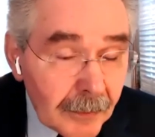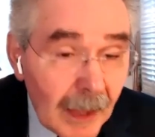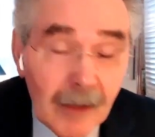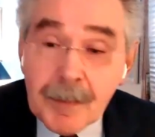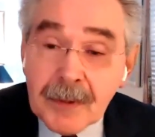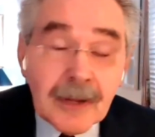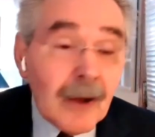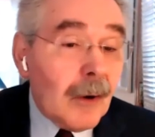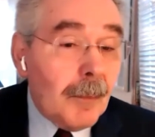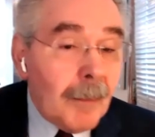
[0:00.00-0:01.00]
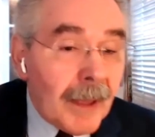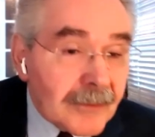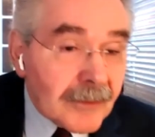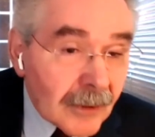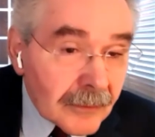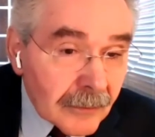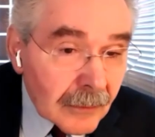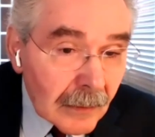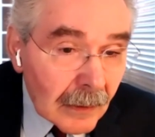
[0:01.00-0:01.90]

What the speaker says: There have been terrible massacres.